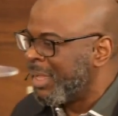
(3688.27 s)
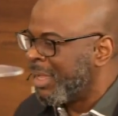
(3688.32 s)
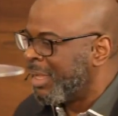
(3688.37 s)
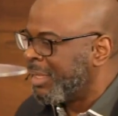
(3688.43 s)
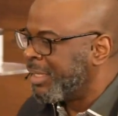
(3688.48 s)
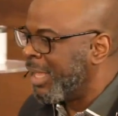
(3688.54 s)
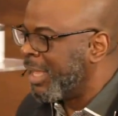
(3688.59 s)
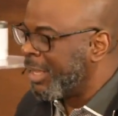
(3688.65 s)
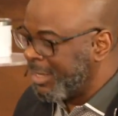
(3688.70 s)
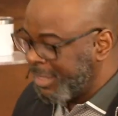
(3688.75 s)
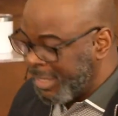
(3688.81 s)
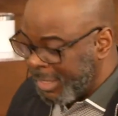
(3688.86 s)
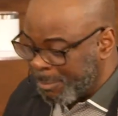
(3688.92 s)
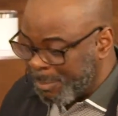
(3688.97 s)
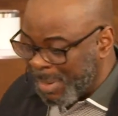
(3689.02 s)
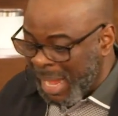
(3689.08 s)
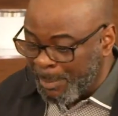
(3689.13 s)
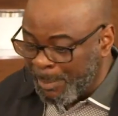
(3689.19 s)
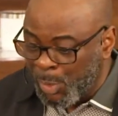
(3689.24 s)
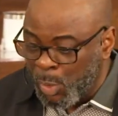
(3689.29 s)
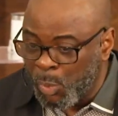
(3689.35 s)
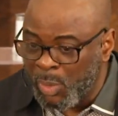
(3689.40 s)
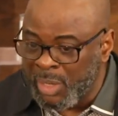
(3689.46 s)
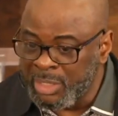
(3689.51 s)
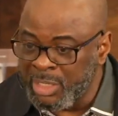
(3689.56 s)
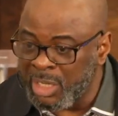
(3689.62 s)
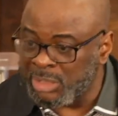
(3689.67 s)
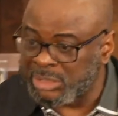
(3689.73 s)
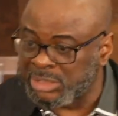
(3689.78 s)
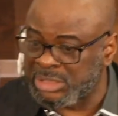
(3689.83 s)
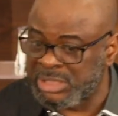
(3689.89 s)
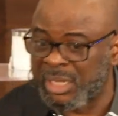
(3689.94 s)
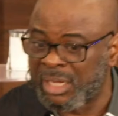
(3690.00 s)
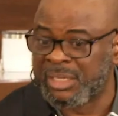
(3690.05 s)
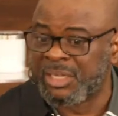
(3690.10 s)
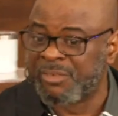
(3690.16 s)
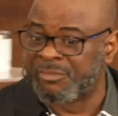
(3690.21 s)
the Bible will not
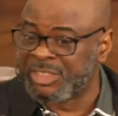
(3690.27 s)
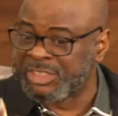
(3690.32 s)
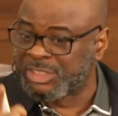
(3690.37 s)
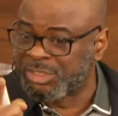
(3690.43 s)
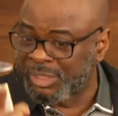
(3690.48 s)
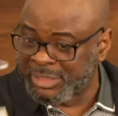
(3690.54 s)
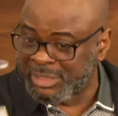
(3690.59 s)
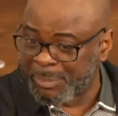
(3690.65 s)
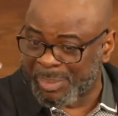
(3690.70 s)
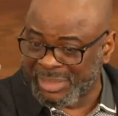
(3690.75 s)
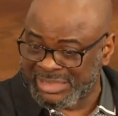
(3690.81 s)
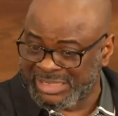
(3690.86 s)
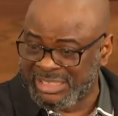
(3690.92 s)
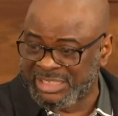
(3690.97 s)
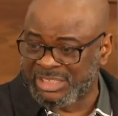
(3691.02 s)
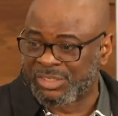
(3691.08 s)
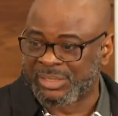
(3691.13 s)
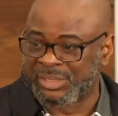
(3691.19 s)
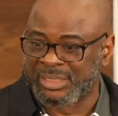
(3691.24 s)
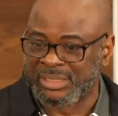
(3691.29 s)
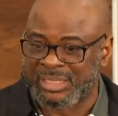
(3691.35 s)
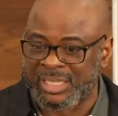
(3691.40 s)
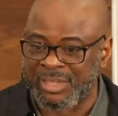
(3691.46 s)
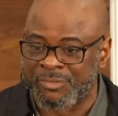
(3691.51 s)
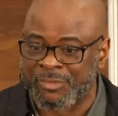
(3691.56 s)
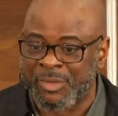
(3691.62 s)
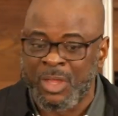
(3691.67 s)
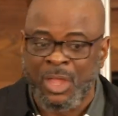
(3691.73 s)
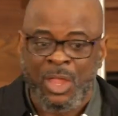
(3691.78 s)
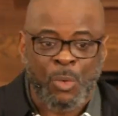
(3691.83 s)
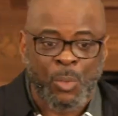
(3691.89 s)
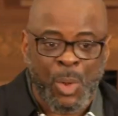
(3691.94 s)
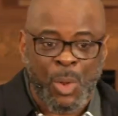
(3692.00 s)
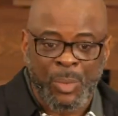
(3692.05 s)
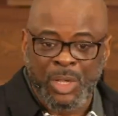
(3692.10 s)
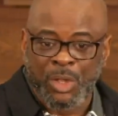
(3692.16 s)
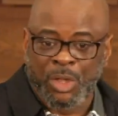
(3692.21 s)
turn if it's not the person is not the thief.
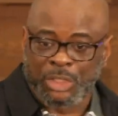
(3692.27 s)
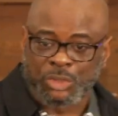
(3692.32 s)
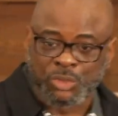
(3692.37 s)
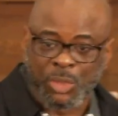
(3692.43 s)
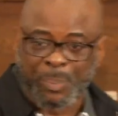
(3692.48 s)
When we got to a